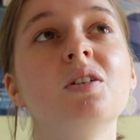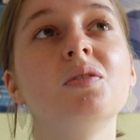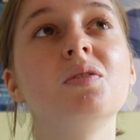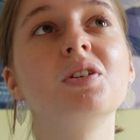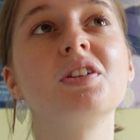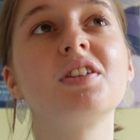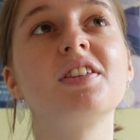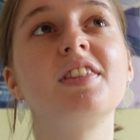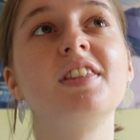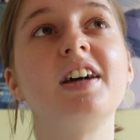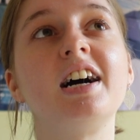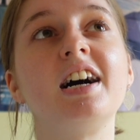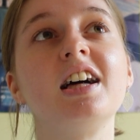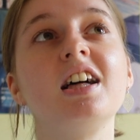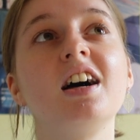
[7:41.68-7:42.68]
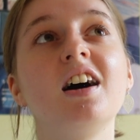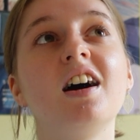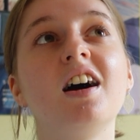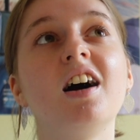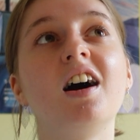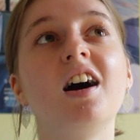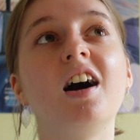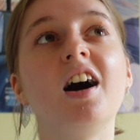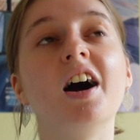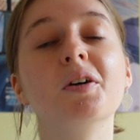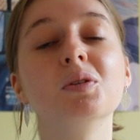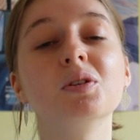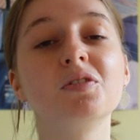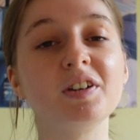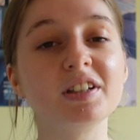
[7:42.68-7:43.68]
was that I
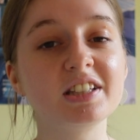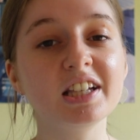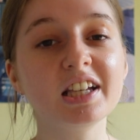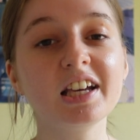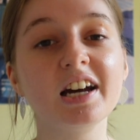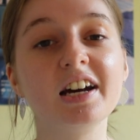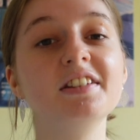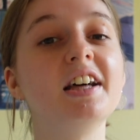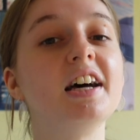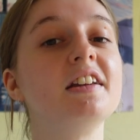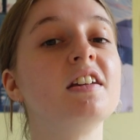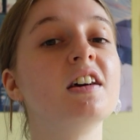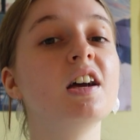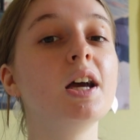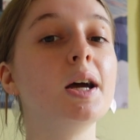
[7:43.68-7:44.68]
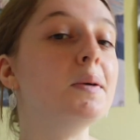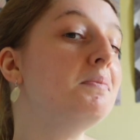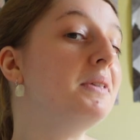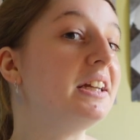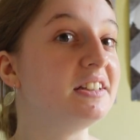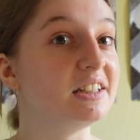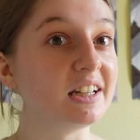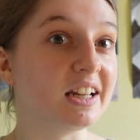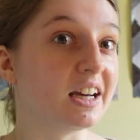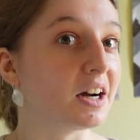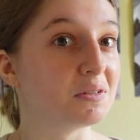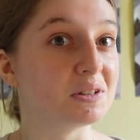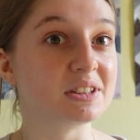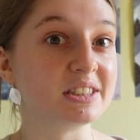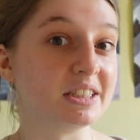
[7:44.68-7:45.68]
was fitting, and then immediately I
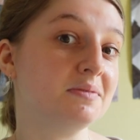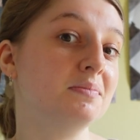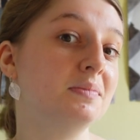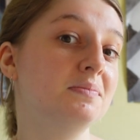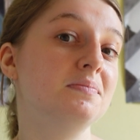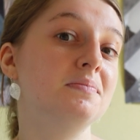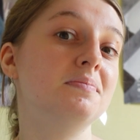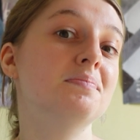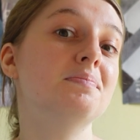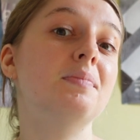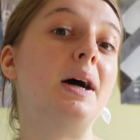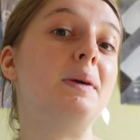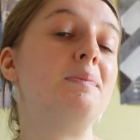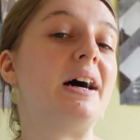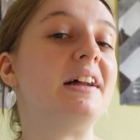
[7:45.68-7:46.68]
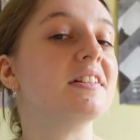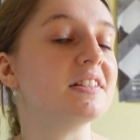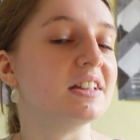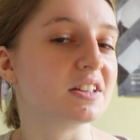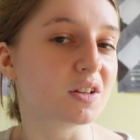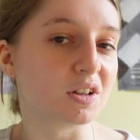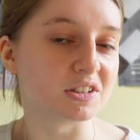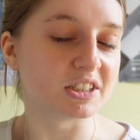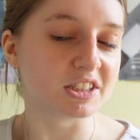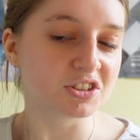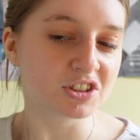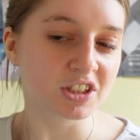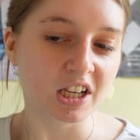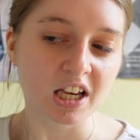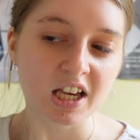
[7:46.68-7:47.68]
was in my bed in this
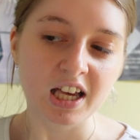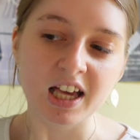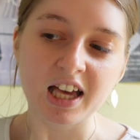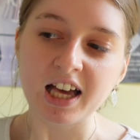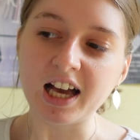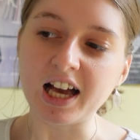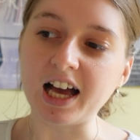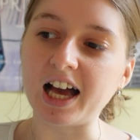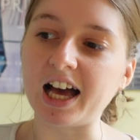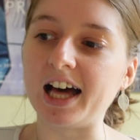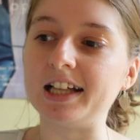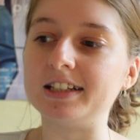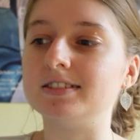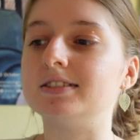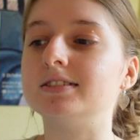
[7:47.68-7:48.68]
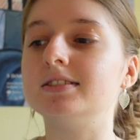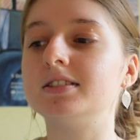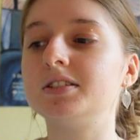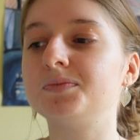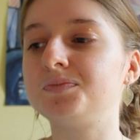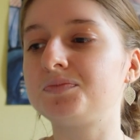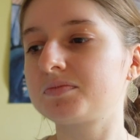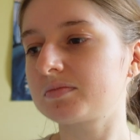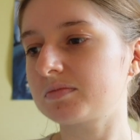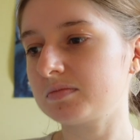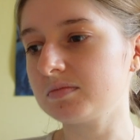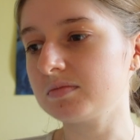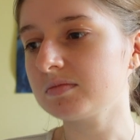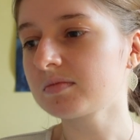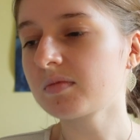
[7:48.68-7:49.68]
cottage, and
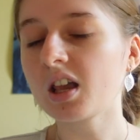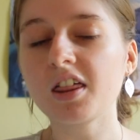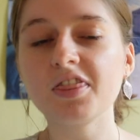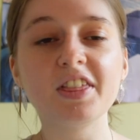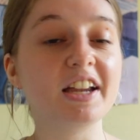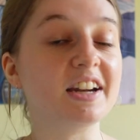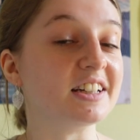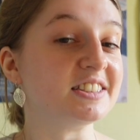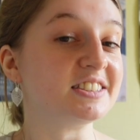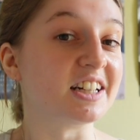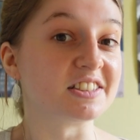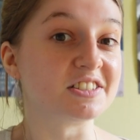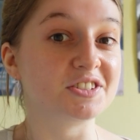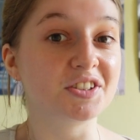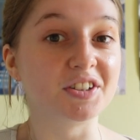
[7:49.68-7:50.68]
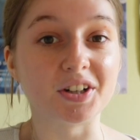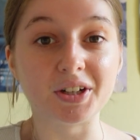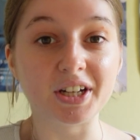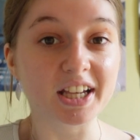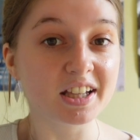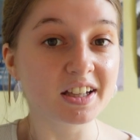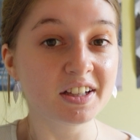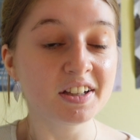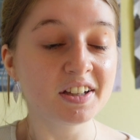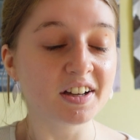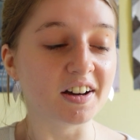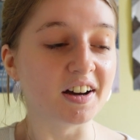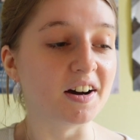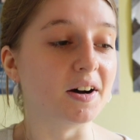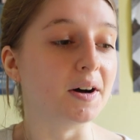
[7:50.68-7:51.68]
then I started groaning,
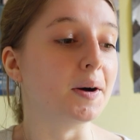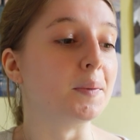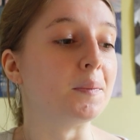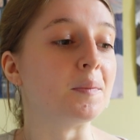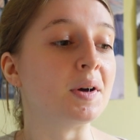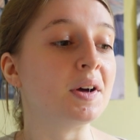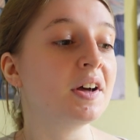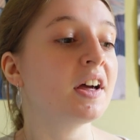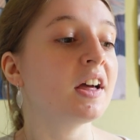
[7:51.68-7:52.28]
and